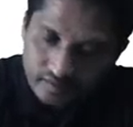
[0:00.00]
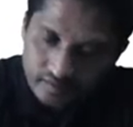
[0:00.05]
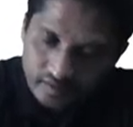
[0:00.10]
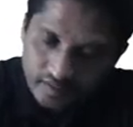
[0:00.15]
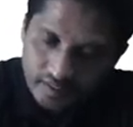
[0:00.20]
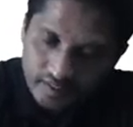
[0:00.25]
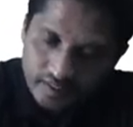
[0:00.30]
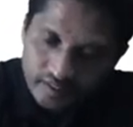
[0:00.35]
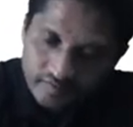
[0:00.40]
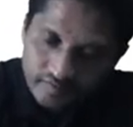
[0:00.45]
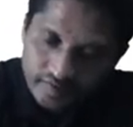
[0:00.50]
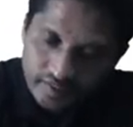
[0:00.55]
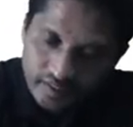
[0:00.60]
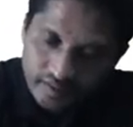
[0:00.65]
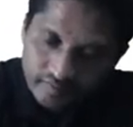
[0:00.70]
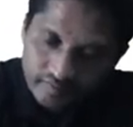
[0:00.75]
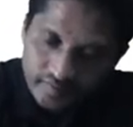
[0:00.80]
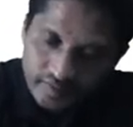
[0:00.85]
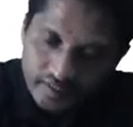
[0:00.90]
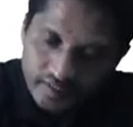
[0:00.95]
Right? If I
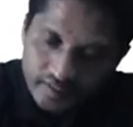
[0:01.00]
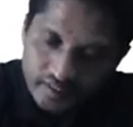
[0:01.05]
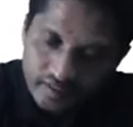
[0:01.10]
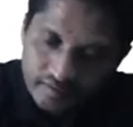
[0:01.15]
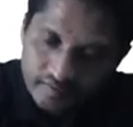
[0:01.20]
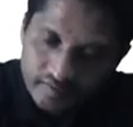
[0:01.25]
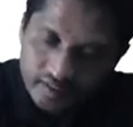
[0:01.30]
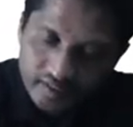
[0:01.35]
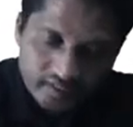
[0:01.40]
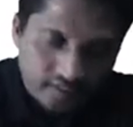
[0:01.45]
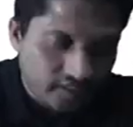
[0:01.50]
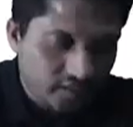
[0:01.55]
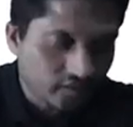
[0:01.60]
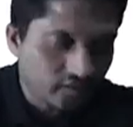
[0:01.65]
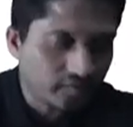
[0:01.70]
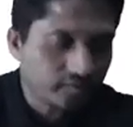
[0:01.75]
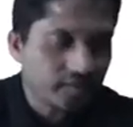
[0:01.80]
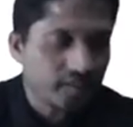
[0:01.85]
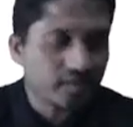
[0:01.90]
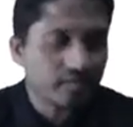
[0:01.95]
compare, determinant A
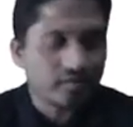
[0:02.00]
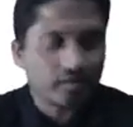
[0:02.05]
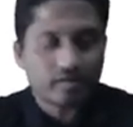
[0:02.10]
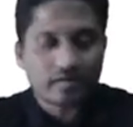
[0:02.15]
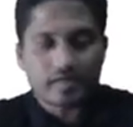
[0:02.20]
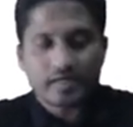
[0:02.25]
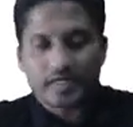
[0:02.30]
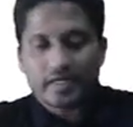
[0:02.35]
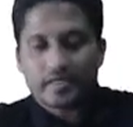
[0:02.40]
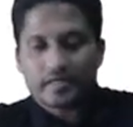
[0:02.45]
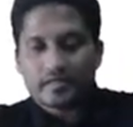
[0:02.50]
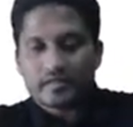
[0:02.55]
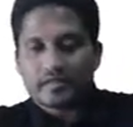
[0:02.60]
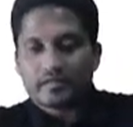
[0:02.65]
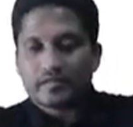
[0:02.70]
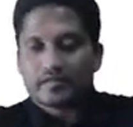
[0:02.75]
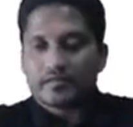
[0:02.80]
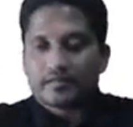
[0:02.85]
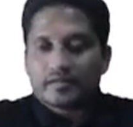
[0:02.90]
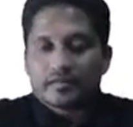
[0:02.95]
should be equal to 10.
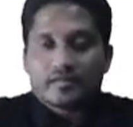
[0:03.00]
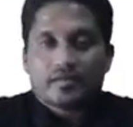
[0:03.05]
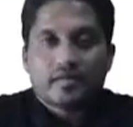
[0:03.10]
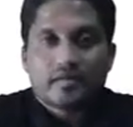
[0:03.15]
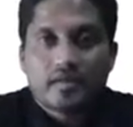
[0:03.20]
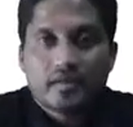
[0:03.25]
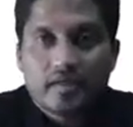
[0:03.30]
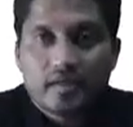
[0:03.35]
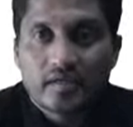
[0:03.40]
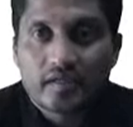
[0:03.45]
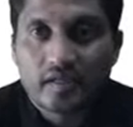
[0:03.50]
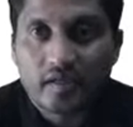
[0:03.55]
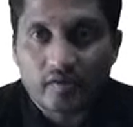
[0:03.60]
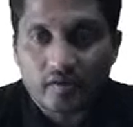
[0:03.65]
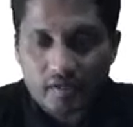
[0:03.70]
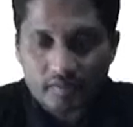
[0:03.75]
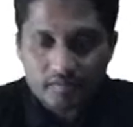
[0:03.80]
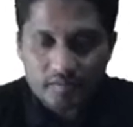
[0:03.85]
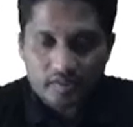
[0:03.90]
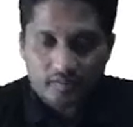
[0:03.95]
Now
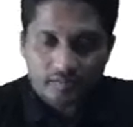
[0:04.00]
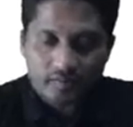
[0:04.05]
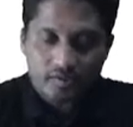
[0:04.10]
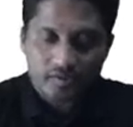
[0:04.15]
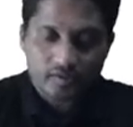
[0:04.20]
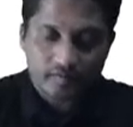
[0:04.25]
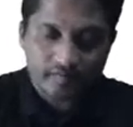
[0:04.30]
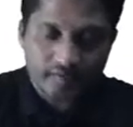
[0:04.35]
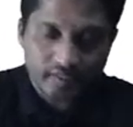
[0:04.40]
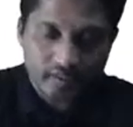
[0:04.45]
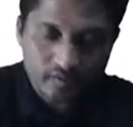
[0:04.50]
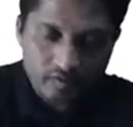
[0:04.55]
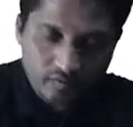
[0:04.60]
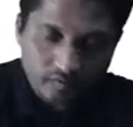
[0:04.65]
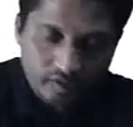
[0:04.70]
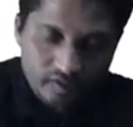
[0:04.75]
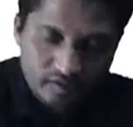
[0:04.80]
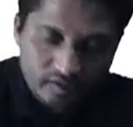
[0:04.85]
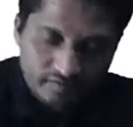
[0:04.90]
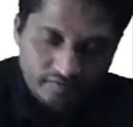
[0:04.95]
I am supposed to find out
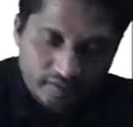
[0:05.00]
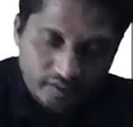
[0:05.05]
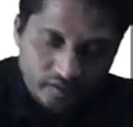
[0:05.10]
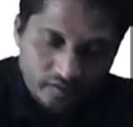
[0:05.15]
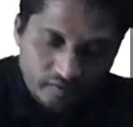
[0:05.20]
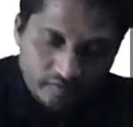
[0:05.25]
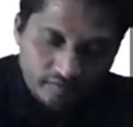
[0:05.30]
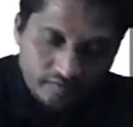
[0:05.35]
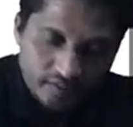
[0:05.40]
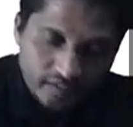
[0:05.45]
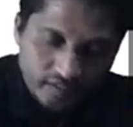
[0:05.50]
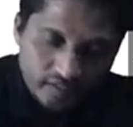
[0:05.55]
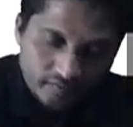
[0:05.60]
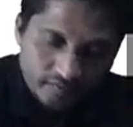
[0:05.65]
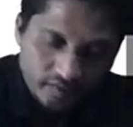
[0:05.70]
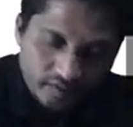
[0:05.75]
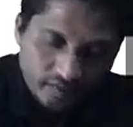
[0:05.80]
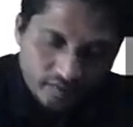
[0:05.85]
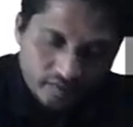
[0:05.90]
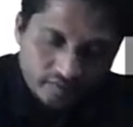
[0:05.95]
what's the value of
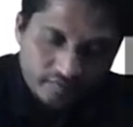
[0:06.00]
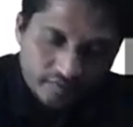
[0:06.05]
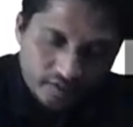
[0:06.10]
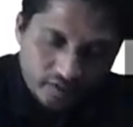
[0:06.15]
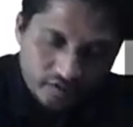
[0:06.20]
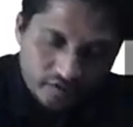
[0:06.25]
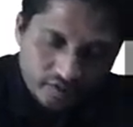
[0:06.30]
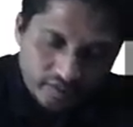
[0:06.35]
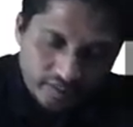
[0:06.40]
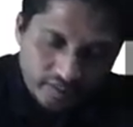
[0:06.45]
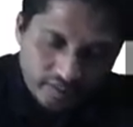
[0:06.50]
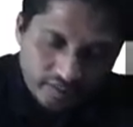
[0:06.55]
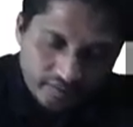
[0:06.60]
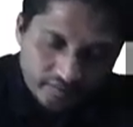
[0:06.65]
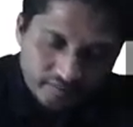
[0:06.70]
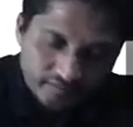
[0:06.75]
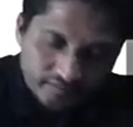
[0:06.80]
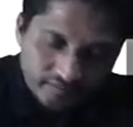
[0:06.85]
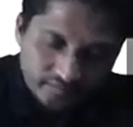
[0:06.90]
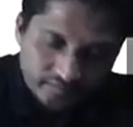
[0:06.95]
determinant of adjoint
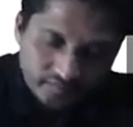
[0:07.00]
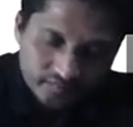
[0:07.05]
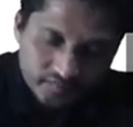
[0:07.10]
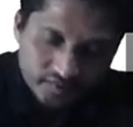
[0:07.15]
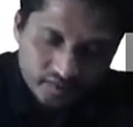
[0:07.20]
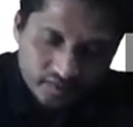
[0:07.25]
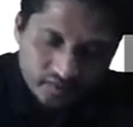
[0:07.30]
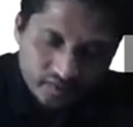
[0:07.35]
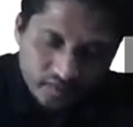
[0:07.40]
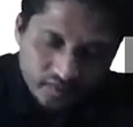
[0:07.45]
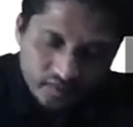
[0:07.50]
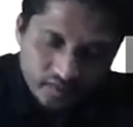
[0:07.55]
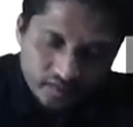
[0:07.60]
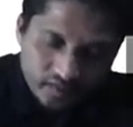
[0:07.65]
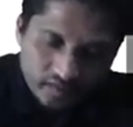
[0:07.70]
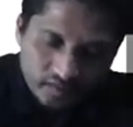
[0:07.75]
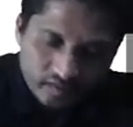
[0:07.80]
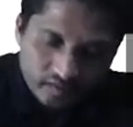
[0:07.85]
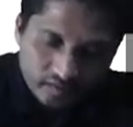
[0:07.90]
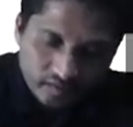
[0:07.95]
A.
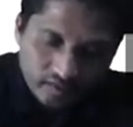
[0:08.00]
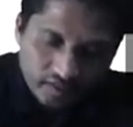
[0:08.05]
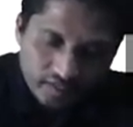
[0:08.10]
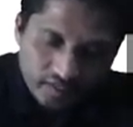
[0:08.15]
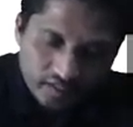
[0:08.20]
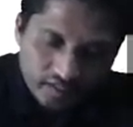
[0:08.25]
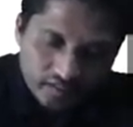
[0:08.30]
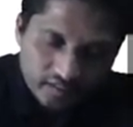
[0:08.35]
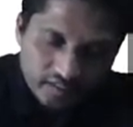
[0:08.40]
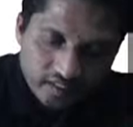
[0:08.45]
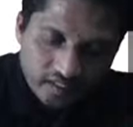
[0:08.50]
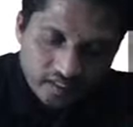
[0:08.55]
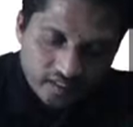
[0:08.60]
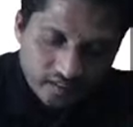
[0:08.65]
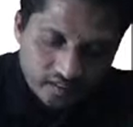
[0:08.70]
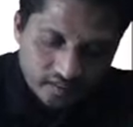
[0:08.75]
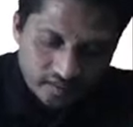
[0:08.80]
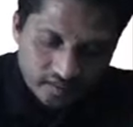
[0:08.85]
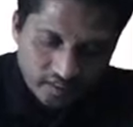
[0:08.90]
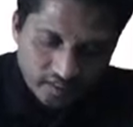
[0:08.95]
Right?
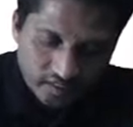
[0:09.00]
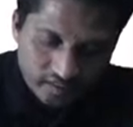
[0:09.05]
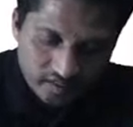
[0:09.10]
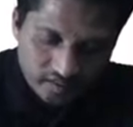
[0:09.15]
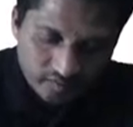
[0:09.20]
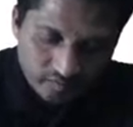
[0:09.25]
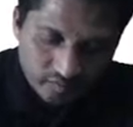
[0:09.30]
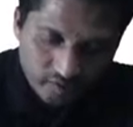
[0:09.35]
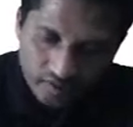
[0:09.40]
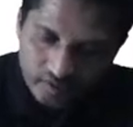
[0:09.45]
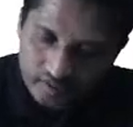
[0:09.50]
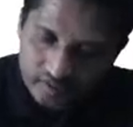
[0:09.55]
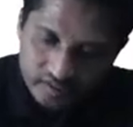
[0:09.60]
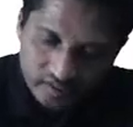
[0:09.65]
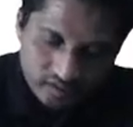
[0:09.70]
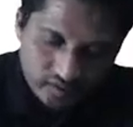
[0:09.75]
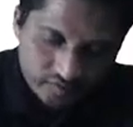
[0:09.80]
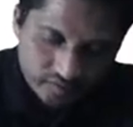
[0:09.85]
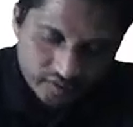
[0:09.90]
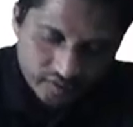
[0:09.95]
There are some more
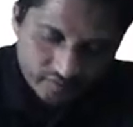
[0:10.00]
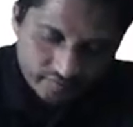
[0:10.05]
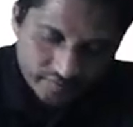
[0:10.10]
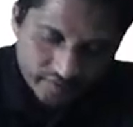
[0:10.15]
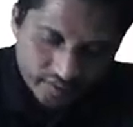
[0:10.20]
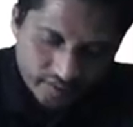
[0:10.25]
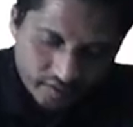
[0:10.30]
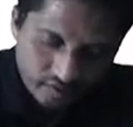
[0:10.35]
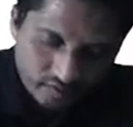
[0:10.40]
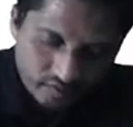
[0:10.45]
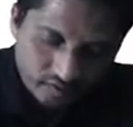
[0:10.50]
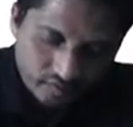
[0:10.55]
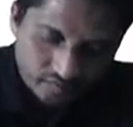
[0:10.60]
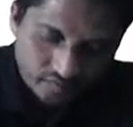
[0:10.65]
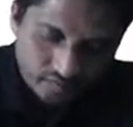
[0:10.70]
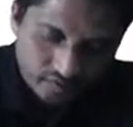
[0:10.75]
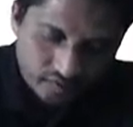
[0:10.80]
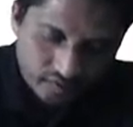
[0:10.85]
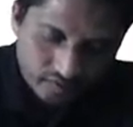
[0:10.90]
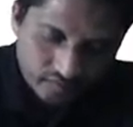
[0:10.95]
results which are very
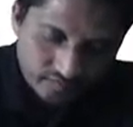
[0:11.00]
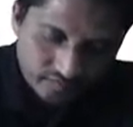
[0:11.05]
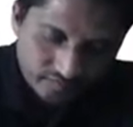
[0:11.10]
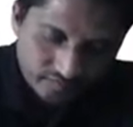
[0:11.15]
useful.